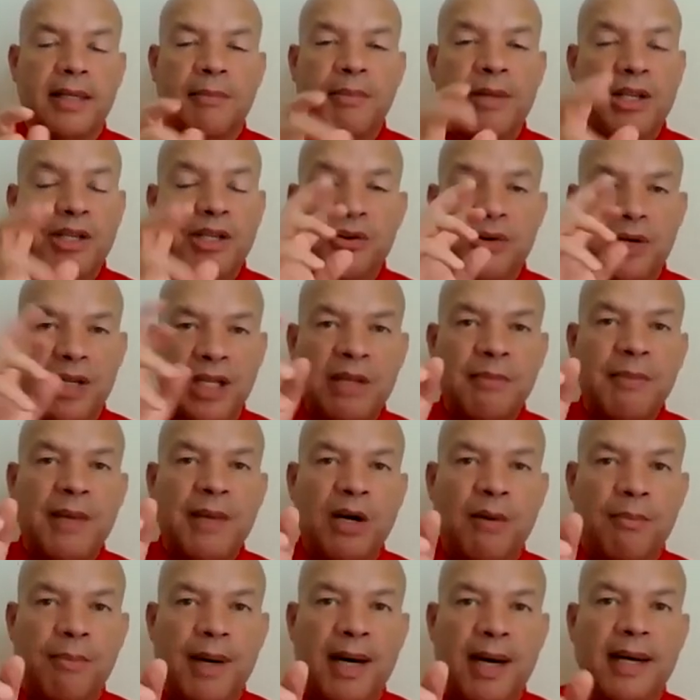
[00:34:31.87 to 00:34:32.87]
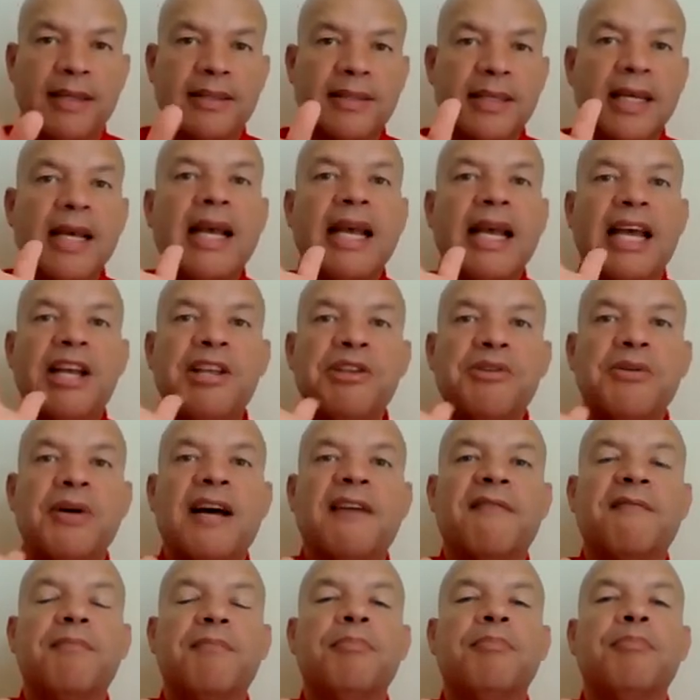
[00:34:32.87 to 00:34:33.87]
I mean, your email box, and you'll
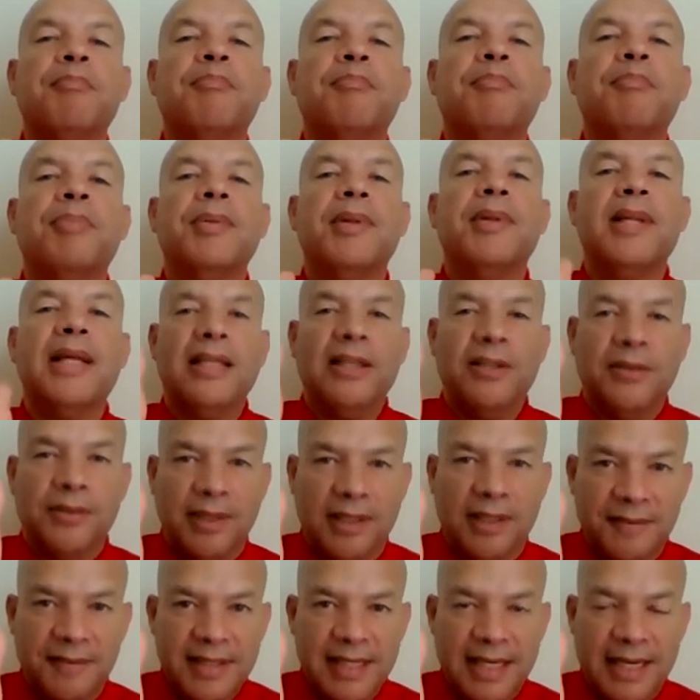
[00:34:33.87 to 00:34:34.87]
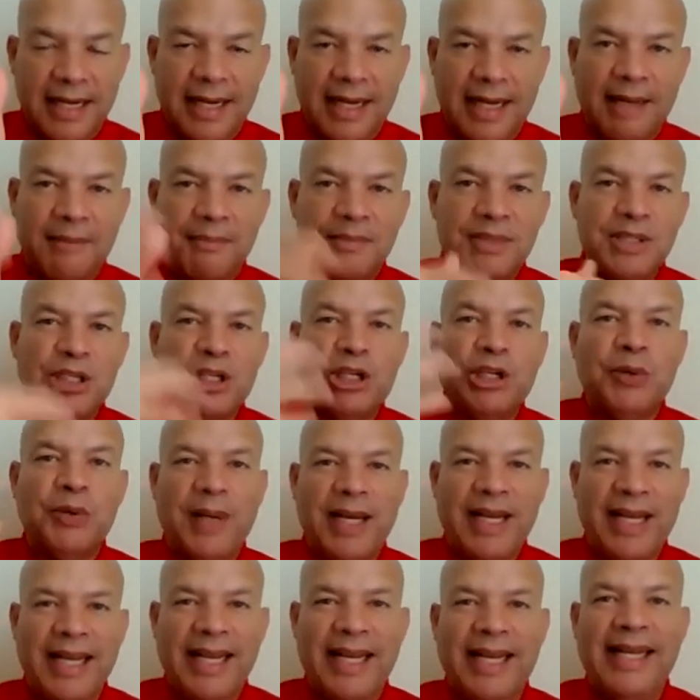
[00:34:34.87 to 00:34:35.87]
have plethora of time to go
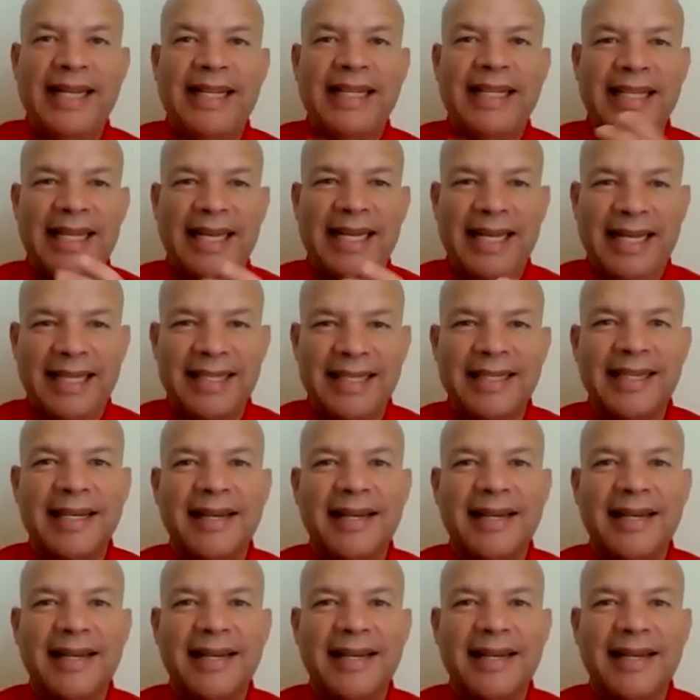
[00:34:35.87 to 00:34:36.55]
ahead and get